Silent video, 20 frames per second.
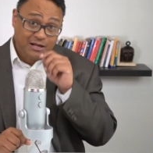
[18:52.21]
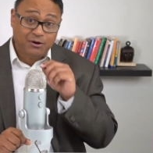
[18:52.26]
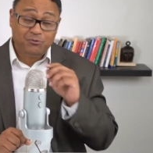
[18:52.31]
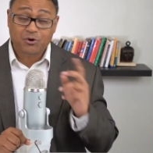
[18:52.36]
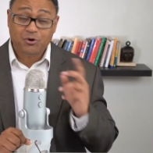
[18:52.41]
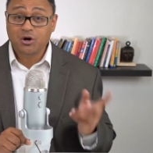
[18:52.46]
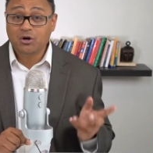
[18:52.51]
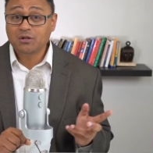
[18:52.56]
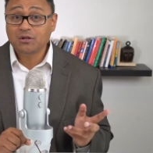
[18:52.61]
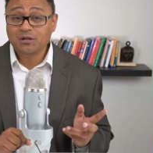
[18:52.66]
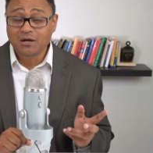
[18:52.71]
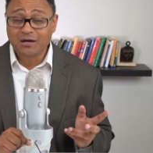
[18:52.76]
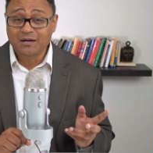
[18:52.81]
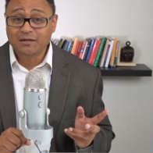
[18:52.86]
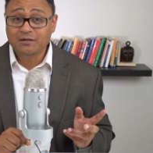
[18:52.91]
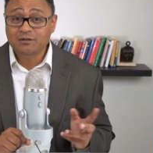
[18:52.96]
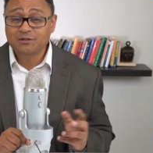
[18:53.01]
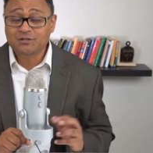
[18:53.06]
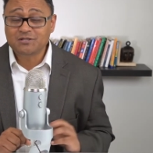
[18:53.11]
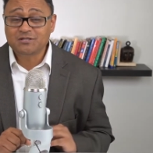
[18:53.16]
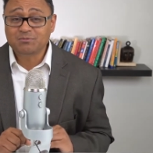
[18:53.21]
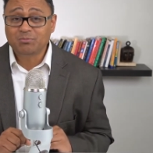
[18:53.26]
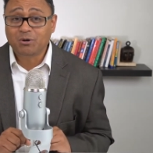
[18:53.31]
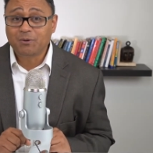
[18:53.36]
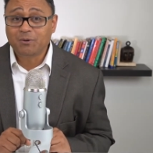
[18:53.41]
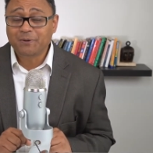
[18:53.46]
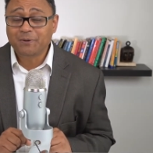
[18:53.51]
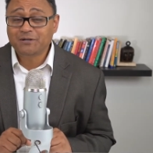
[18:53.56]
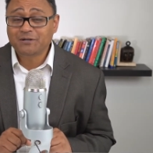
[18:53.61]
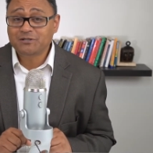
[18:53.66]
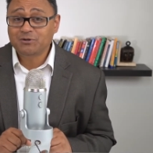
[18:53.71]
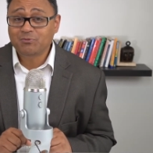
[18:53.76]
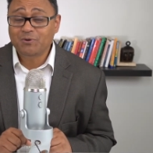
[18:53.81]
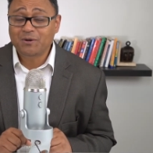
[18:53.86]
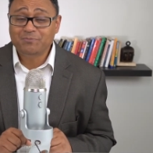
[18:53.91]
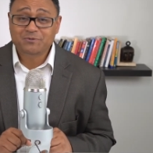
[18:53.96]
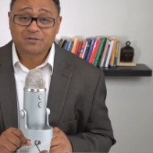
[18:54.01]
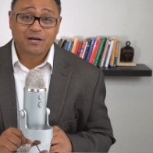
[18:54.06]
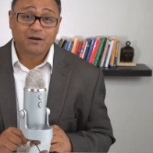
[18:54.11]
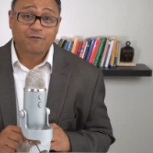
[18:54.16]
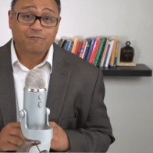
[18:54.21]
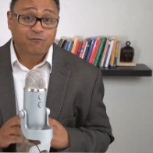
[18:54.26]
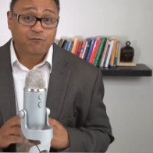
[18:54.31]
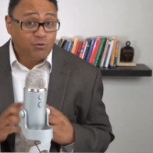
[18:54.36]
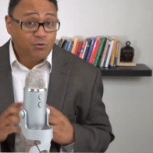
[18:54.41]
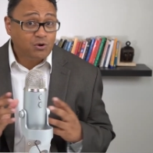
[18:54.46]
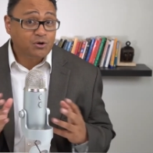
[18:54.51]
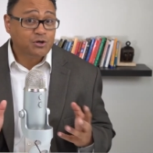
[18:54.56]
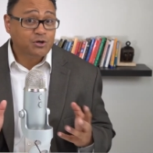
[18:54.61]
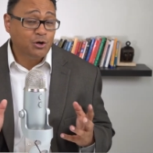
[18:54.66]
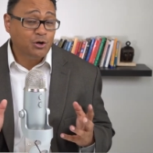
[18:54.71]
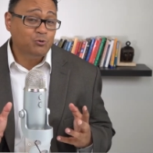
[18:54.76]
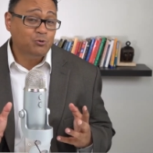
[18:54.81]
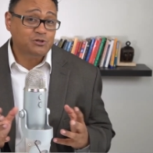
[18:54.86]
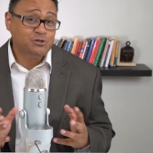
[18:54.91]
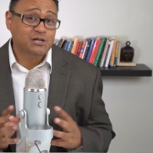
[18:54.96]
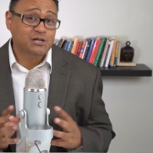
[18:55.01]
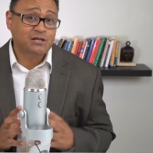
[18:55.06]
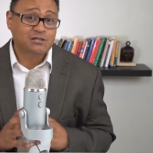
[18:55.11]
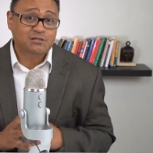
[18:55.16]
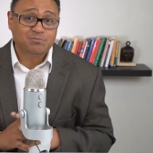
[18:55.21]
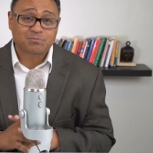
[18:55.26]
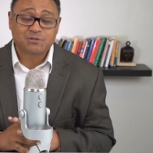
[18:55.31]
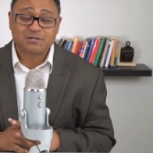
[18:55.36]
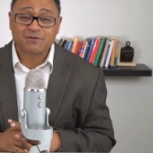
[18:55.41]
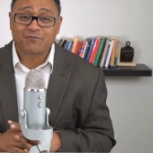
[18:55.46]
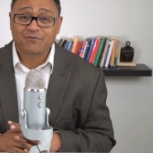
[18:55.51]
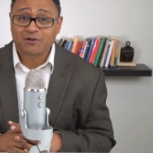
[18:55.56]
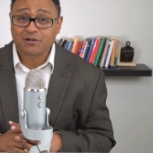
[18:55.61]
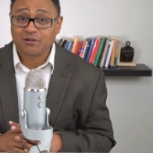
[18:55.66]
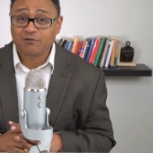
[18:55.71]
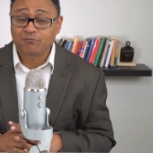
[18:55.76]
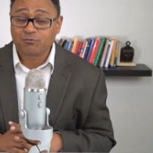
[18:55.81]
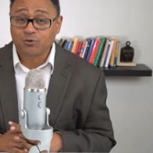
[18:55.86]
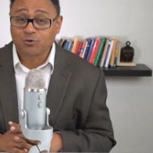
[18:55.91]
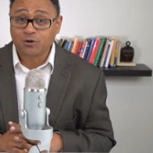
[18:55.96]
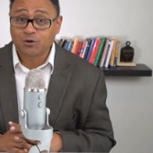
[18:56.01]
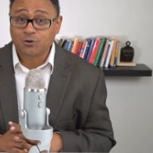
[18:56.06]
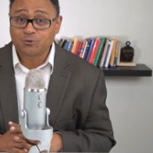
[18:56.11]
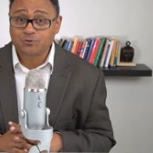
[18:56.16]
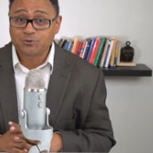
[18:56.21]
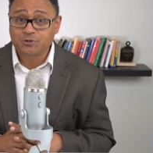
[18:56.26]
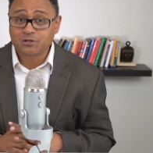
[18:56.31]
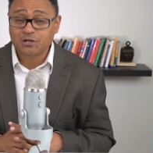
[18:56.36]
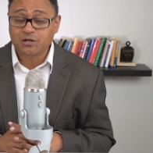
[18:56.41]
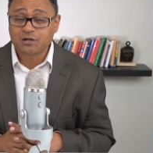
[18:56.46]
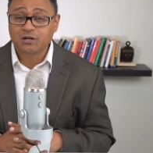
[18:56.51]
online on the Smarter Parenting website for coaching, specifically for coaching.